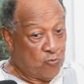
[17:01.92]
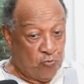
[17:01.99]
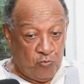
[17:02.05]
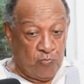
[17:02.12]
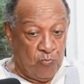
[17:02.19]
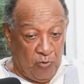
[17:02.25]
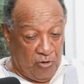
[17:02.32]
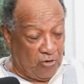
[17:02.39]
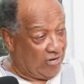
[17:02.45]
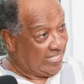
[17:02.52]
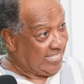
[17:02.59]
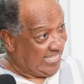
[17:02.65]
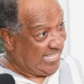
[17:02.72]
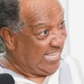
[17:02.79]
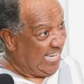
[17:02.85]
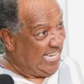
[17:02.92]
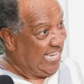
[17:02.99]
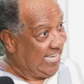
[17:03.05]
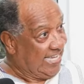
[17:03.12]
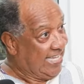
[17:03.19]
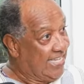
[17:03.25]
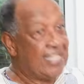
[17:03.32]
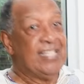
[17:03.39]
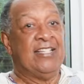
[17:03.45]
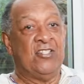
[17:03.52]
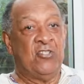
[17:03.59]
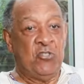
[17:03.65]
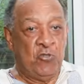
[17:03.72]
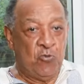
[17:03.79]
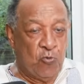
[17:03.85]
tomorrow after training,
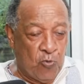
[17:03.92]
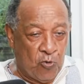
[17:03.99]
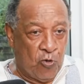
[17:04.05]
you